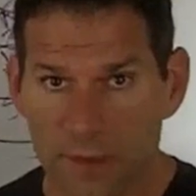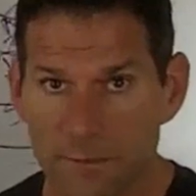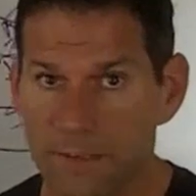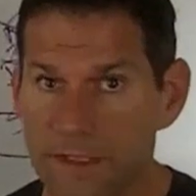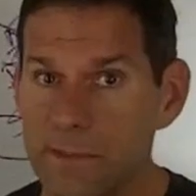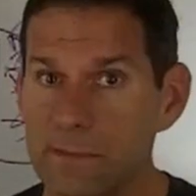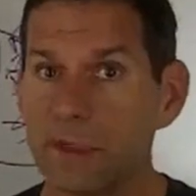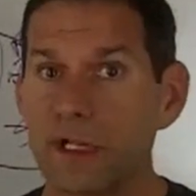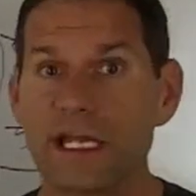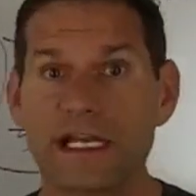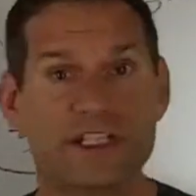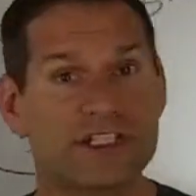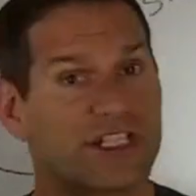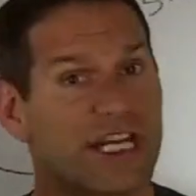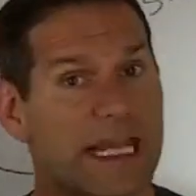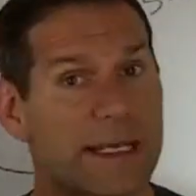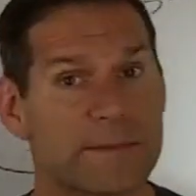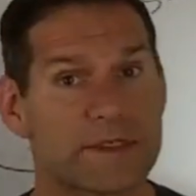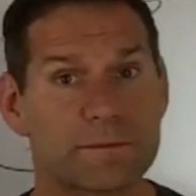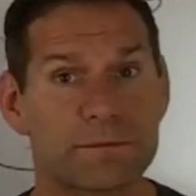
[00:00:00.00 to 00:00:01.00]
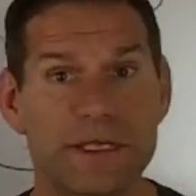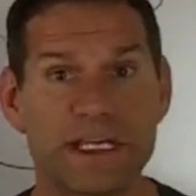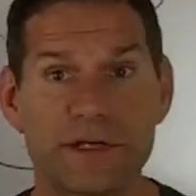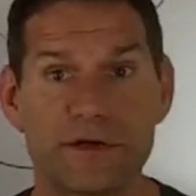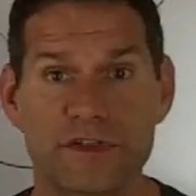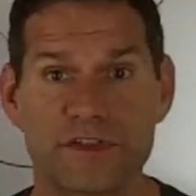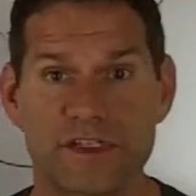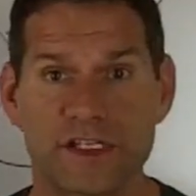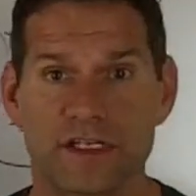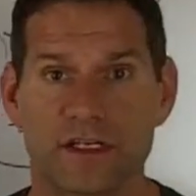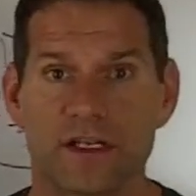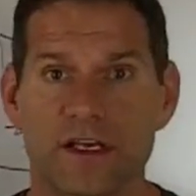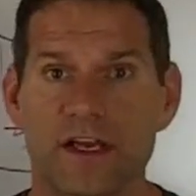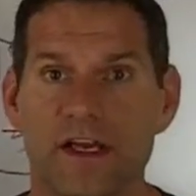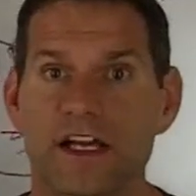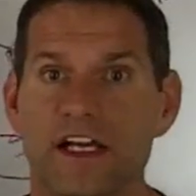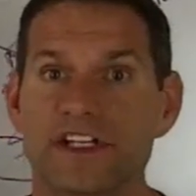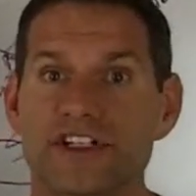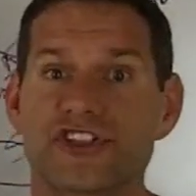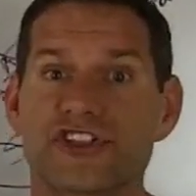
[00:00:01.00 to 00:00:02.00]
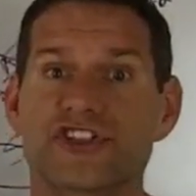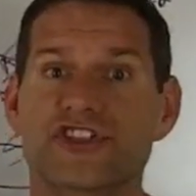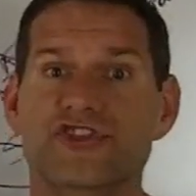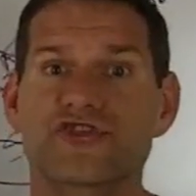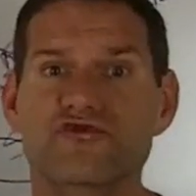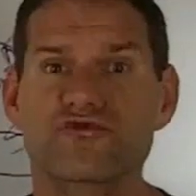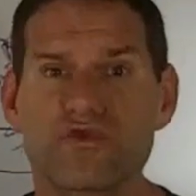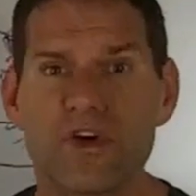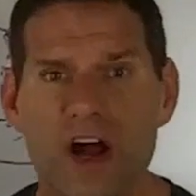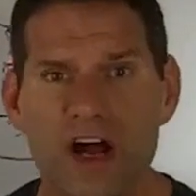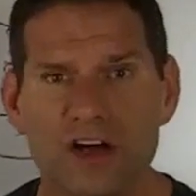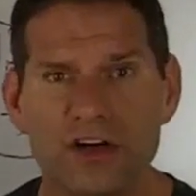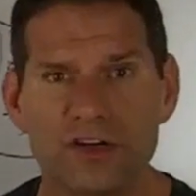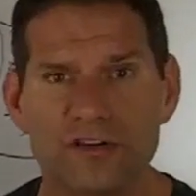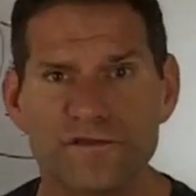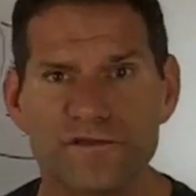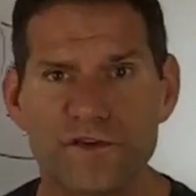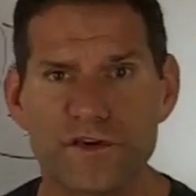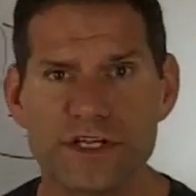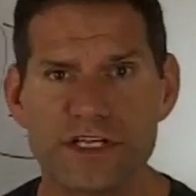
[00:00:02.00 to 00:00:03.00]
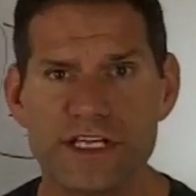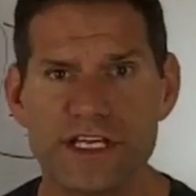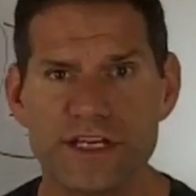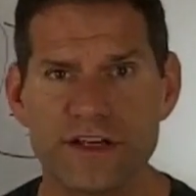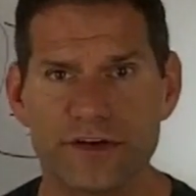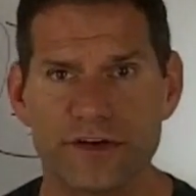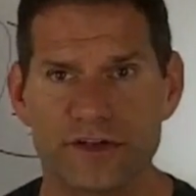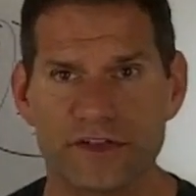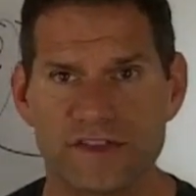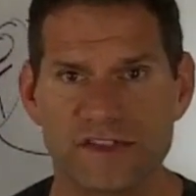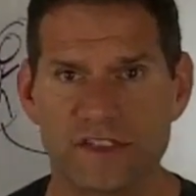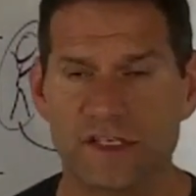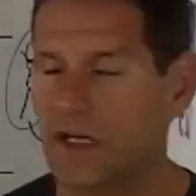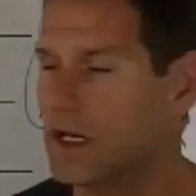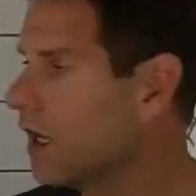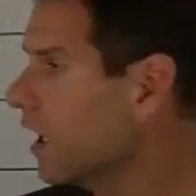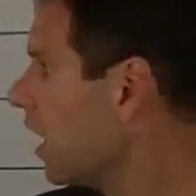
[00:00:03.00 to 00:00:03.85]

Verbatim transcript: People like James Peterson struggled for years